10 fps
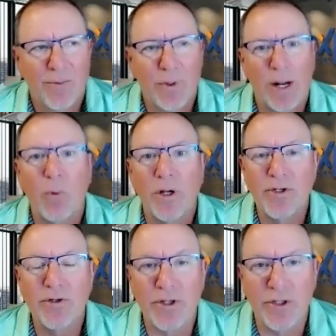What I
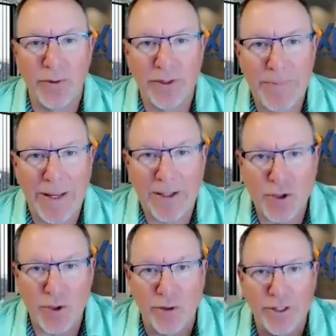want you to do is make
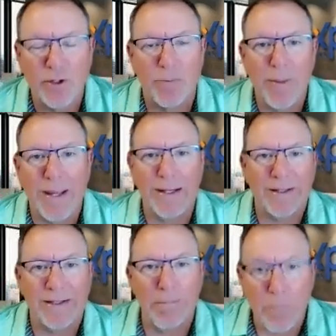sure that you're making
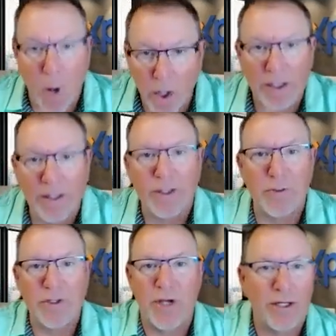it the market is
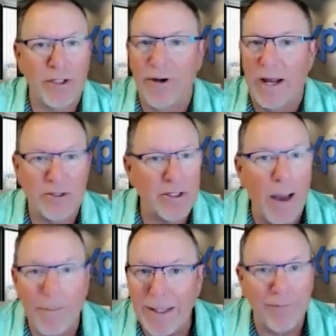rejecting your house,
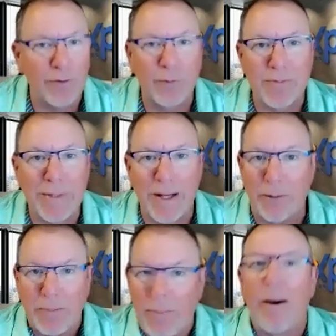not me. If it was me and I
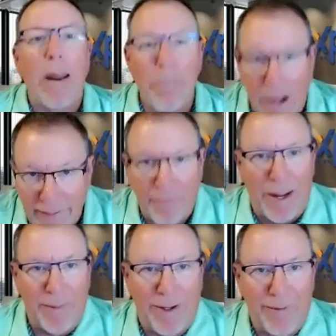was a buyer, I'd buy that
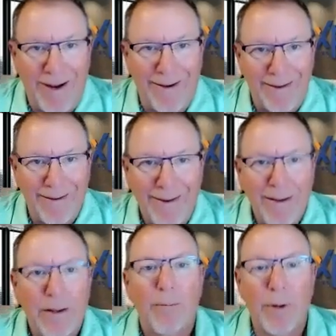baby, right?
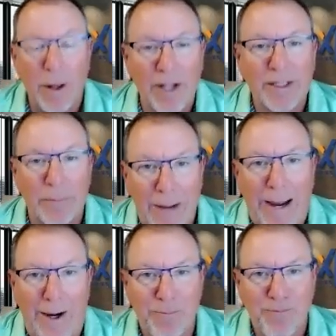But I'm not the
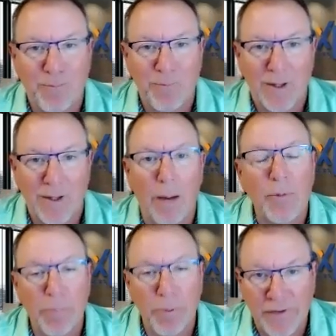buyer. I'm
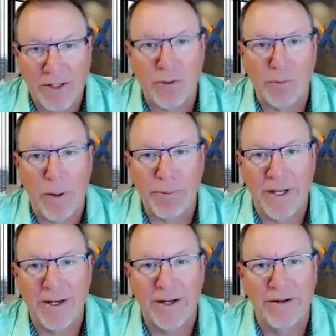your professional
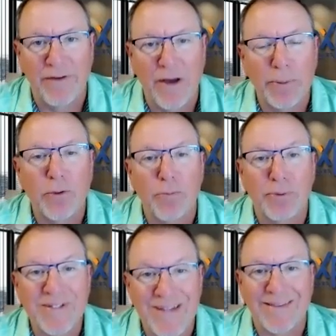representative helping you
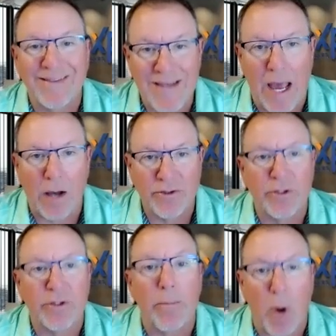present this house
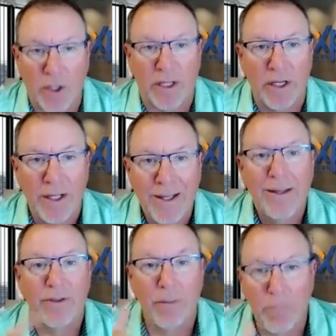to the market.
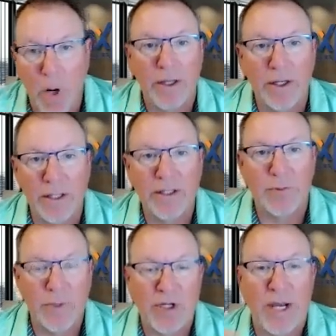The market
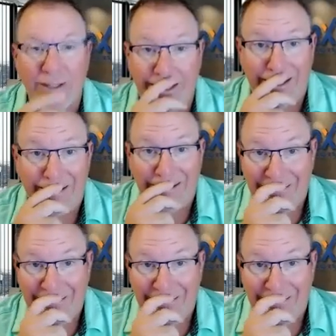is rejecting it.